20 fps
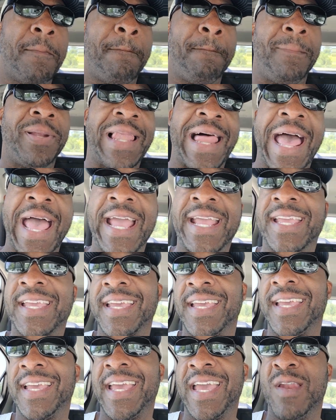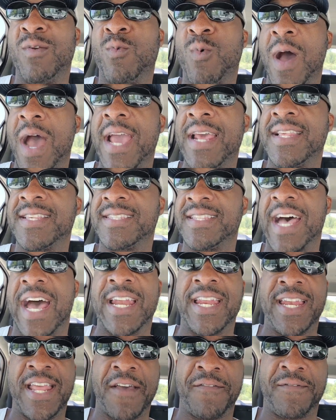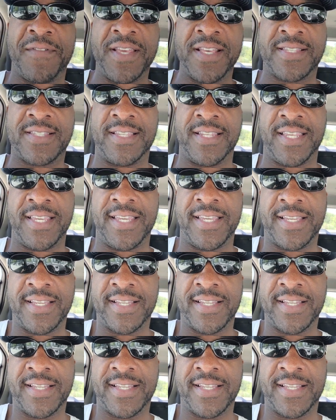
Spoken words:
black and white is not an ethnicity.